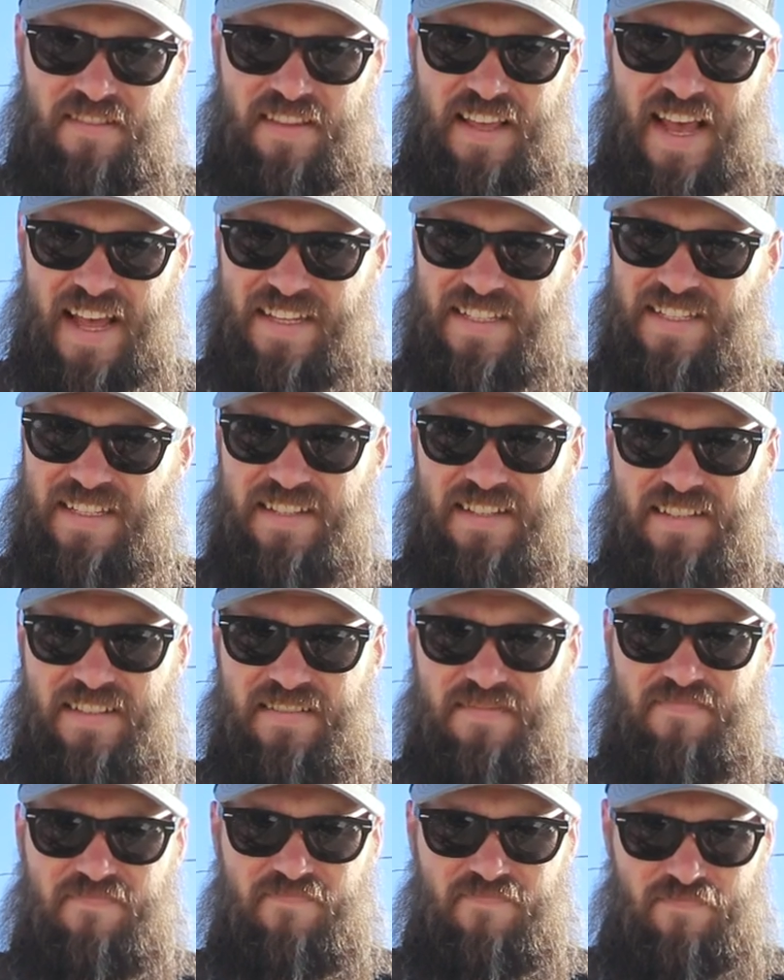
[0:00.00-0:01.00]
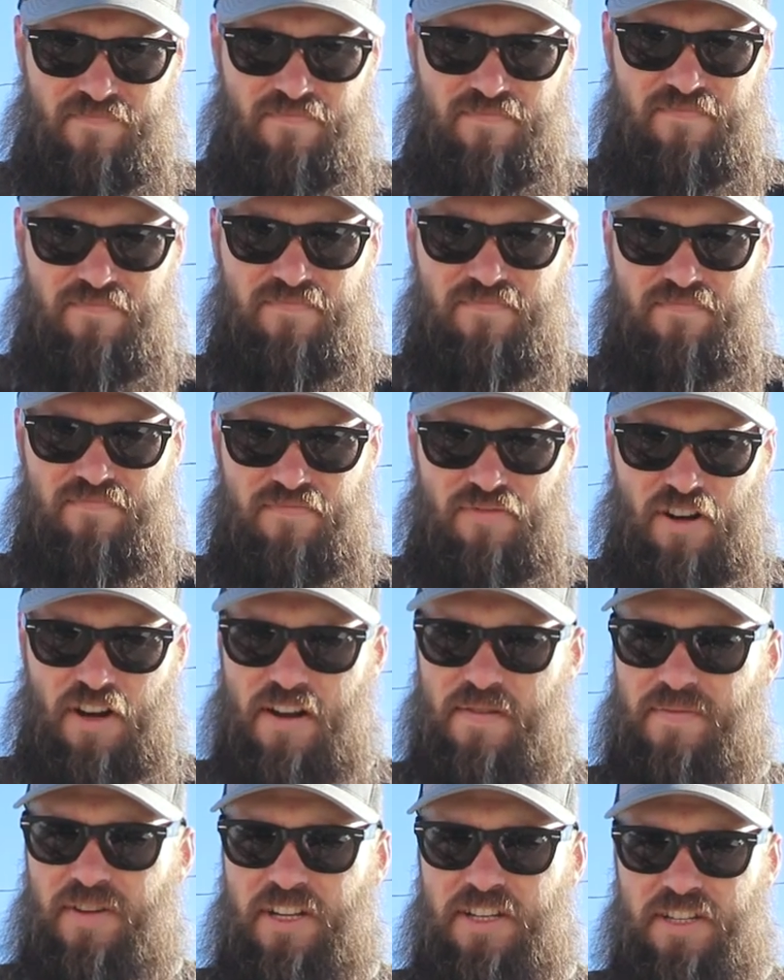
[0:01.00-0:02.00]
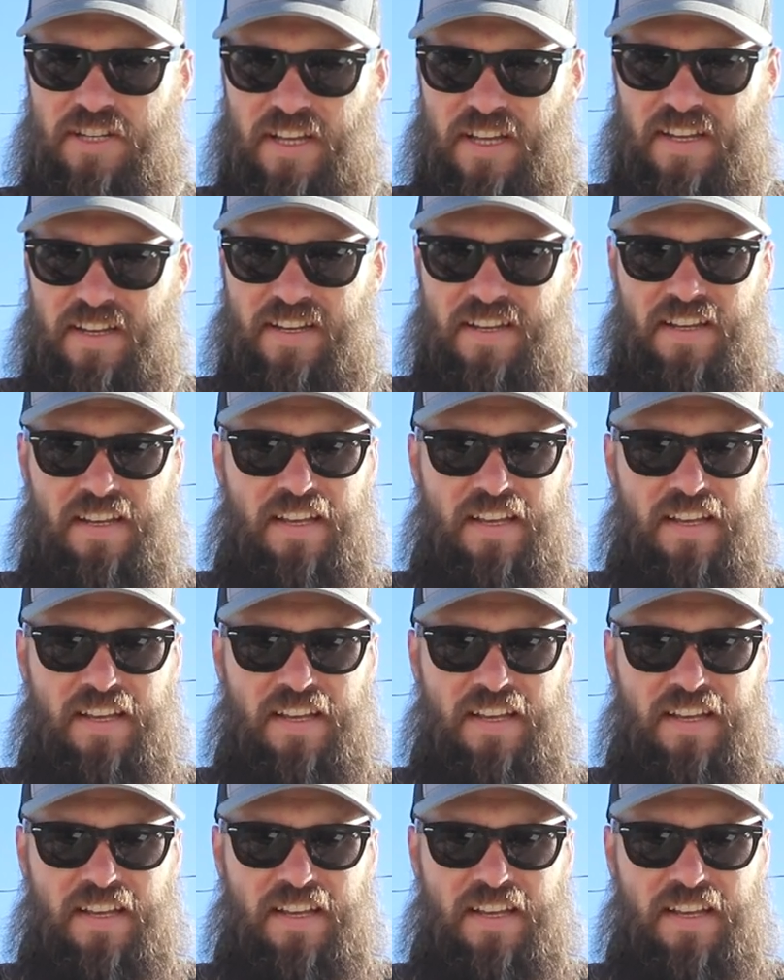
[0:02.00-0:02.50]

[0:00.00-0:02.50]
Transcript: That's pretty much it.